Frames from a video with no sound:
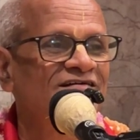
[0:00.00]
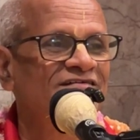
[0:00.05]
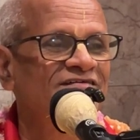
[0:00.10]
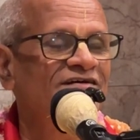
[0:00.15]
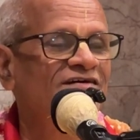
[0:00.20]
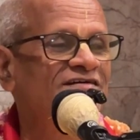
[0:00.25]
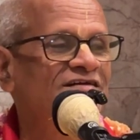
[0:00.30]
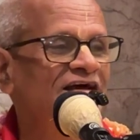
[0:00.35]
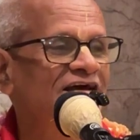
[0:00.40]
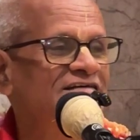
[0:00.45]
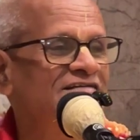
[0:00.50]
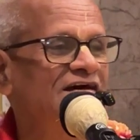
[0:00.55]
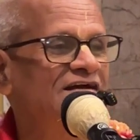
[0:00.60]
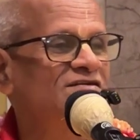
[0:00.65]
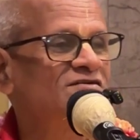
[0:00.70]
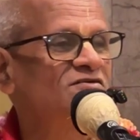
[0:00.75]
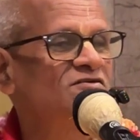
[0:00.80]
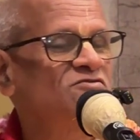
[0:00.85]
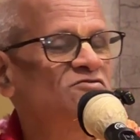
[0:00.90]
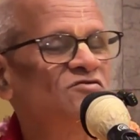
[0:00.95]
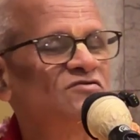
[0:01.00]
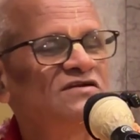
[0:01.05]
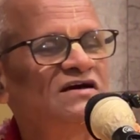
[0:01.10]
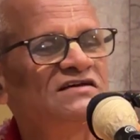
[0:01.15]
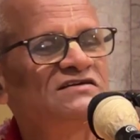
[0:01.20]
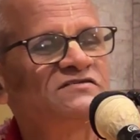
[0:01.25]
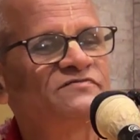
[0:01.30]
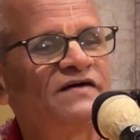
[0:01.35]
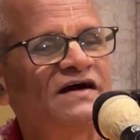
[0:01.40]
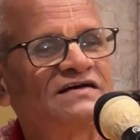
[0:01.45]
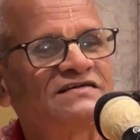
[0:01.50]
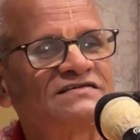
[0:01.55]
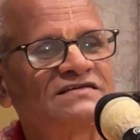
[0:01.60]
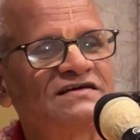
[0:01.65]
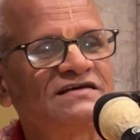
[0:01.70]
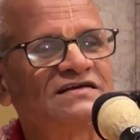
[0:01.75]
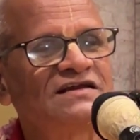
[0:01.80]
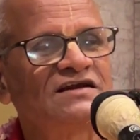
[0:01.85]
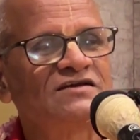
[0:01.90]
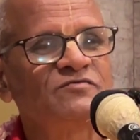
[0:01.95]
Not like that, oh, today is
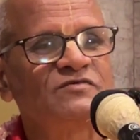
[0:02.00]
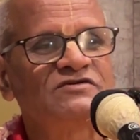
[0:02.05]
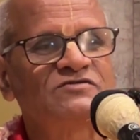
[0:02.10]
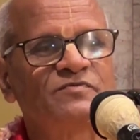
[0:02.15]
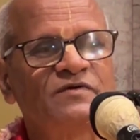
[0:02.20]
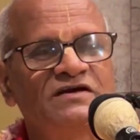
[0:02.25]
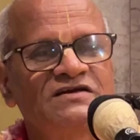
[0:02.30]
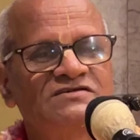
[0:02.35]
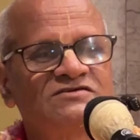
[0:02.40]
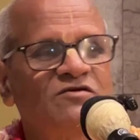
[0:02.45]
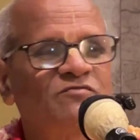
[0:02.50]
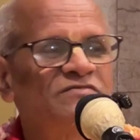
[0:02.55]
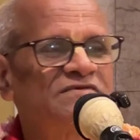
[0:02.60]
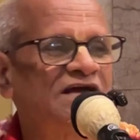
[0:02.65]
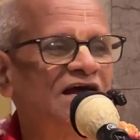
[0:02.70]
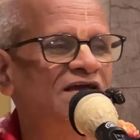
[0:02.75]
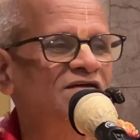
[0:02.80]
fasting, let me spend some